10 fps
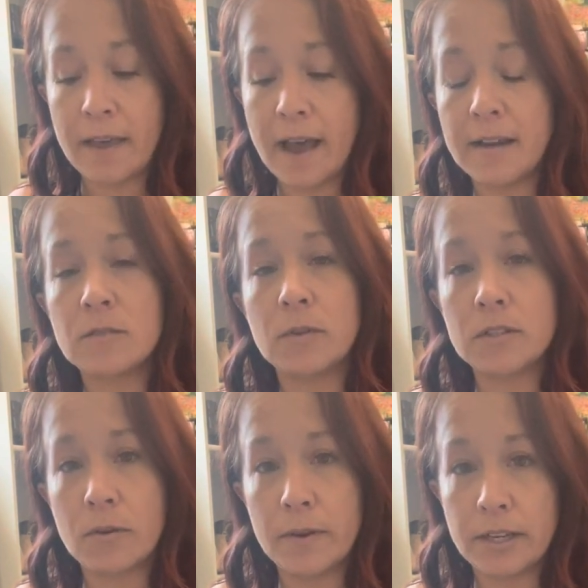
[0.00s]
That is what's
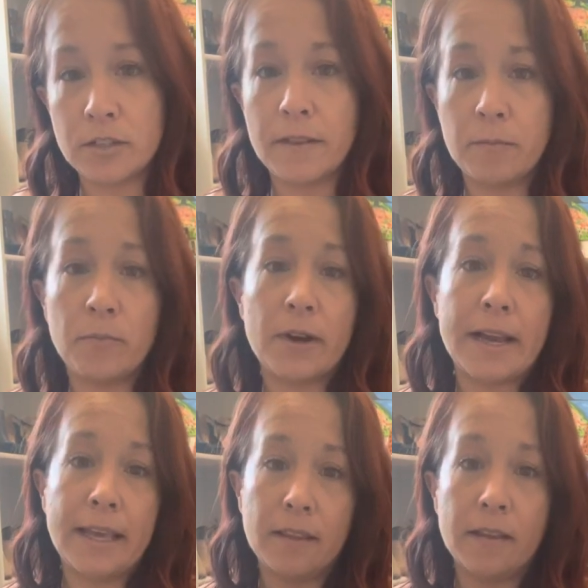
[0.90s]
going to then
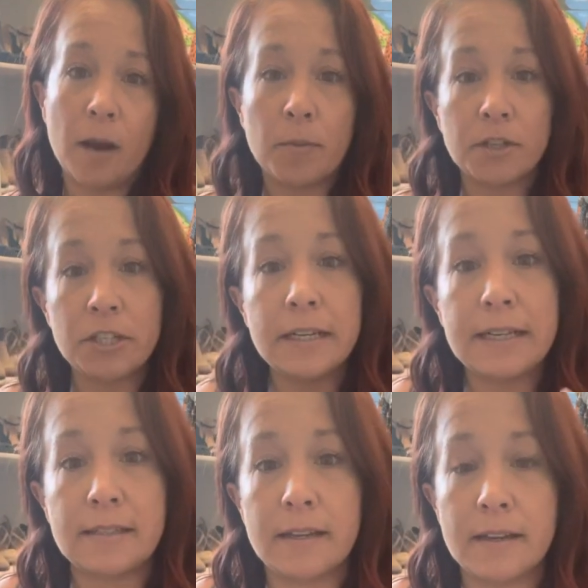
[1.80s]
bring in the
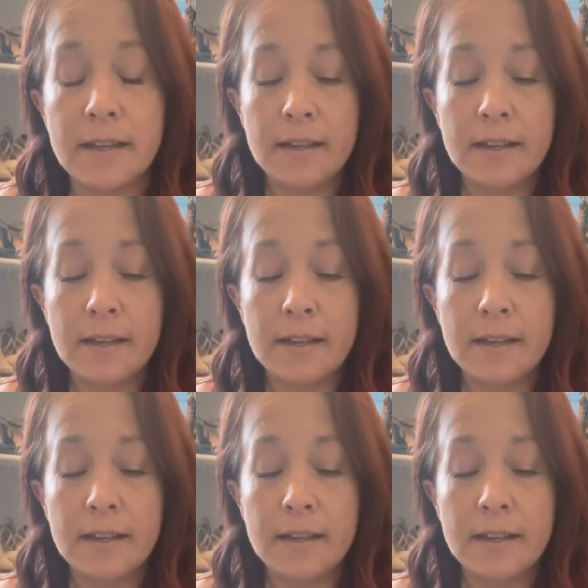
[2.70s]
opportunities and